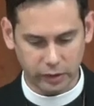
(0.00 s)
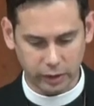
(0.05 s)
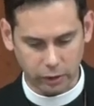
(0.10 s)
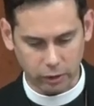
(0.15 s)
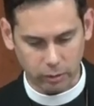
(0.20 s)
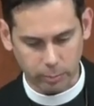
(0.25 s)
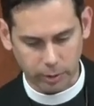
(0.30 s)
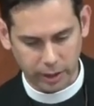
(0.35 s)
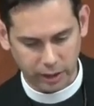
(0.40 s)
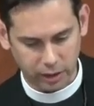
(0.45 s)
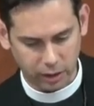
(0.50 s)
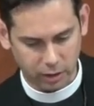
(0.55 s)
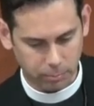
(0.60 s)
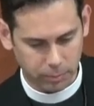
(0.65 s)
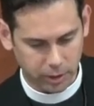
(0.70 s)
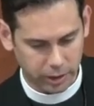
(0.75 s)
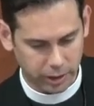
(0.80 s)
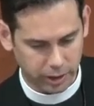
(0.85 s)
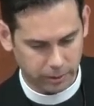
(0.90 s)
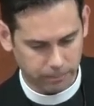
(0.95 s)
here by a
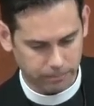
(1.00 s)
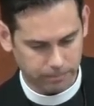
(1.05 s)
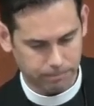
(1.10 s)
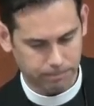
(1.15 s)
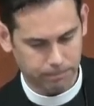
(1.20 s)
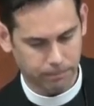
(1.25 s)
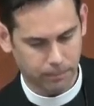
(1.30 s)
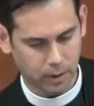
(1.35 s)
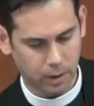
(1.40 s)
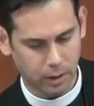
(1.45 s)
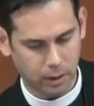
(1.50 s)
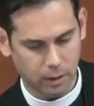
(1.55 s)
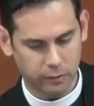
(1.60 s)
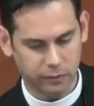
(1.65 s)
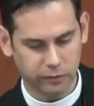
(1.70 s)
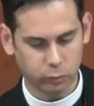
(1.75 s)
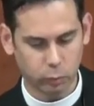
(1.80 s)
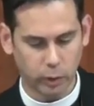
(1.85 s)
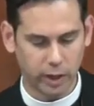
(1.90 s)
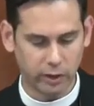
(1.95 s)
committee.
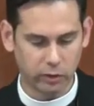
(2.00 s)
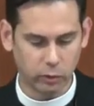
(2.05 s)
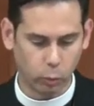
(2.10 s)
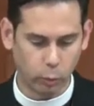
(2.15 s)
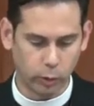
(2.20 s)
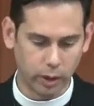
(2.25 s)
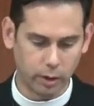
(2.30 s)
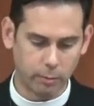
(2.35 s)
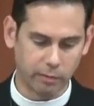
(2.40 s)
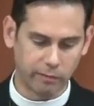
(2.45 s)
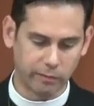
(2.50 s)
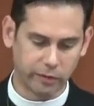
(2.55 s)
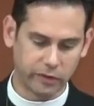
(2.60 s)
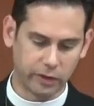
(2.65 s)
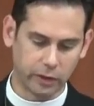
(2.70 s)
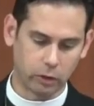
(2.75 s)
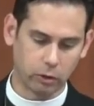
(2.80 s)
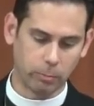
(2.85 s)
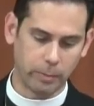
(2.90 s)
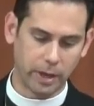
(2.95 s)
This way, the whim of a
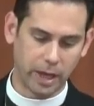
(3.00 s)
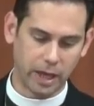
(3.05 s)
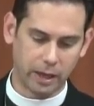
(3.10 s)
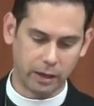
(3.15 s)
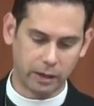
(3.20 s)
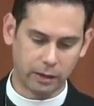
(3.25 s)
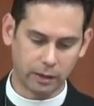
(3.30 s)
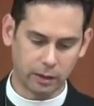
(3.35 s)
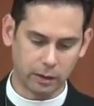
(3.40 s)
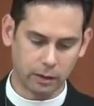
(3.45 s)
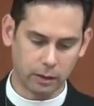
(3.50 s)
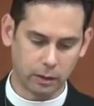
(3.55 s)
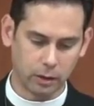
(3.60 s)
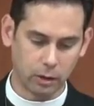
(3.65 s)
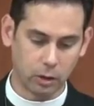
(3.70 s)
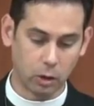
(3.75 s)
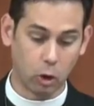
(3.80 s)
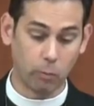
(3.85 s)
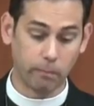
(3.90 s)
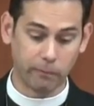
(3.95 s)
single man,
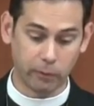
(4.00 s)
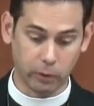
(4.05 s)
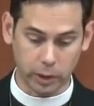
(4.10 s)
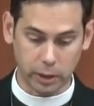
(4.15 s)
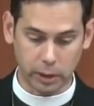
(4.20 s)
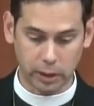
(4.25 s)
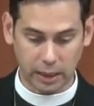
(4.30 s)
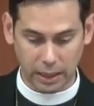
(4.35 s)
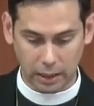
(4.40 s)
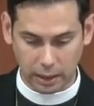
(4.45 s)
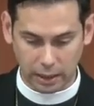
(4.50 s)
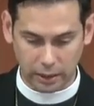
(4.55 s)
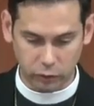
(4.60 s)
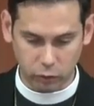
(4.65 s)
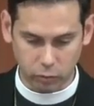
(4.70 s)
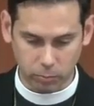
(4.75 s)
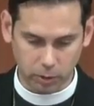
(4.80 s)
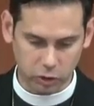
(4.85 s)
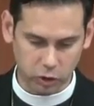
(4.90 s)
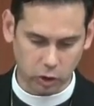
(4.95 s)
hopefully, cannot
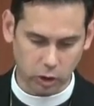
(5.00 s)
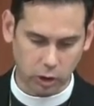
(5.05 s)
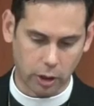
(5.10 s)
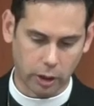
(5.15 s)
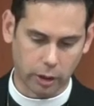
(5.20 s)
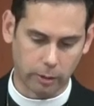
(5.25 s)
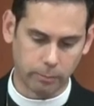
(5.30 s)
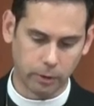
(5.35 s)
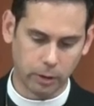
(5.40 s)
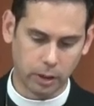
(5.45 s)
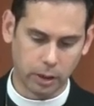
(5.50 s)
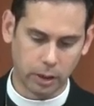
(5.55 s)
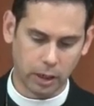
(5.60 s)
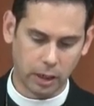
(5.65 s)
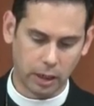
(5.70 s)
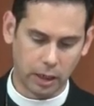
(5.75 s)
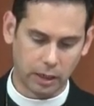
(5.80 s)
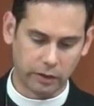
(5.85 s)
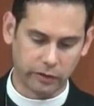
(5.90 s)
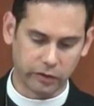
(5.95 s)
do much harm,
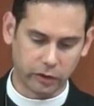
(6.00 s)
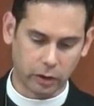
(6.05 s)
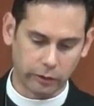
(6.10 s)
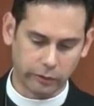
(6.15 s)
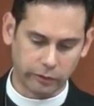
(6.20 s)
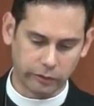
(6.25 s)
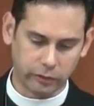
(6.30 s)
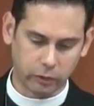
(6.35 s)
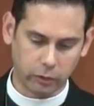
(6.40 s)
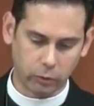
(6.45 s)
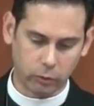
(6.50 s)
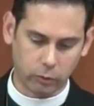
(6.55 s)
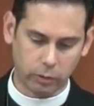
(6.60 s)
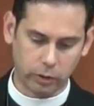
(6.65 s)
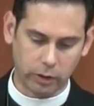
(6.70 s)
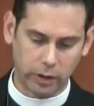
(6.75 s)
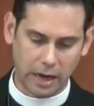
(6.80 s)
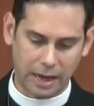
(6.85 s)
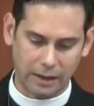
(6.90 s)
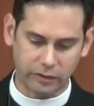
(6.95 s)
and is also
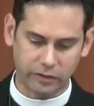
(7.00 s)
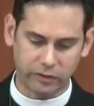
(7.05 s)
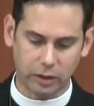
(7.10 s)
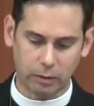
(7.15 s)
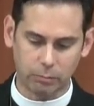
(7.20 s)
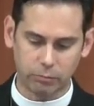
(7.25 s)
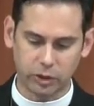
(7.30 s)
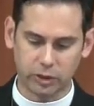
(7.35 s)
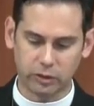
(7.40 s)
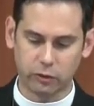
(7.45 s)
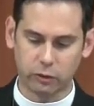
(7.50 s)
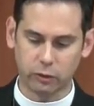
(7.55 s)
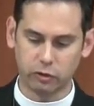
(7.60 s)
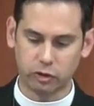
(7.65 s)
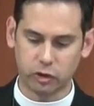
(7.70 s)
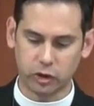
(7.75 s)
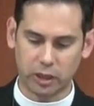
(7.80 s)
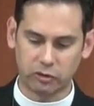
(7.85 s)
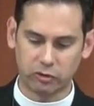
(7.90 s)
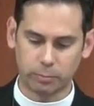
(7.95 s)
not subject to the
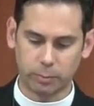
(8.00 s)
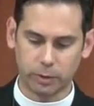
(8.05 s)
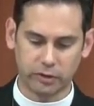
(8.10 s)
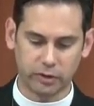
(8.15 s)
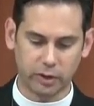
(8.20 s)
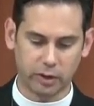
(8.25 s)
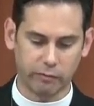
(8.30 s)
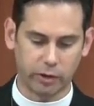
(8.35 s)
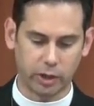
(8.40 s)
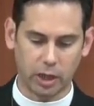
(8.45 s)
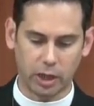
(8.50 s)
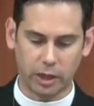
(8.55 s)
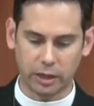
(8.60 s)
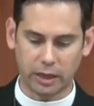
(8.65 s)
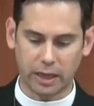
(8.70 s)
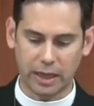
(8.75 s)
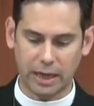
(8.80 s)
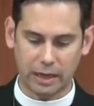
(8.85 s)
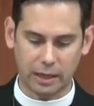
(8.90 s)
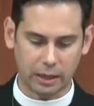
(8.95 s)
judgment of an
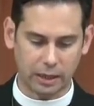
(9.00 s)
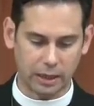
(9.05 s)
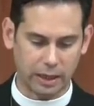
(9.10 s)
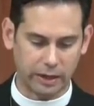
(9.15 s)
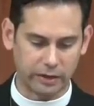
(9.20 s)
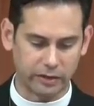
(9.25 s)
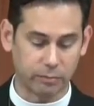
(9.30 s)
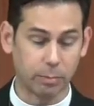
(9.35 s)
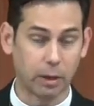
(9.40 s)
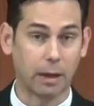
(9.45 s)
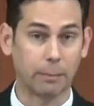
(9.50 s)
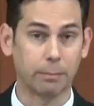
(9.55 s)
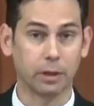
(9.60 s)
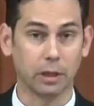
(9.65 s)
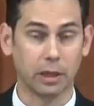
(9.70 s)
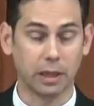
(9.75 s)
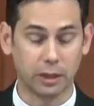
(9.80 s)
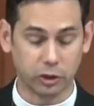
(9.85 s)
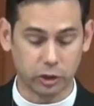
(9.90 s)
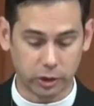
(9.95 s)
uncatechized
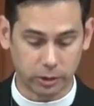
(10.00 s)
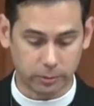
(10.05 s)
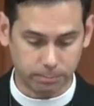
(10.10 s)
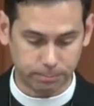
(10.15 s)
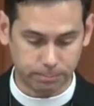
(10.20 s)
population.